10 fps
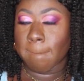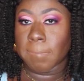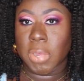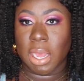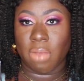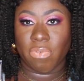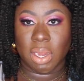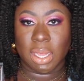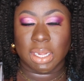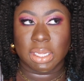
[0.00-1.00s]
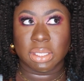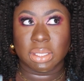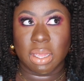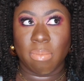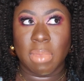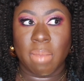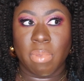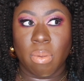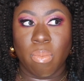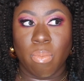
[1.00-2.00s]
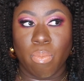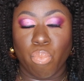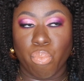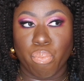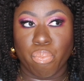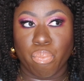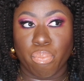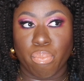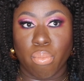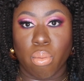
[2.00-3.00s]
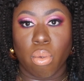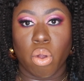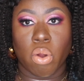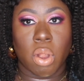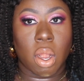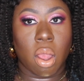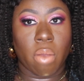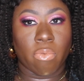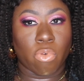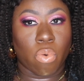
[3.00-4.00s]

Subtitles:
but I feel like it might be more of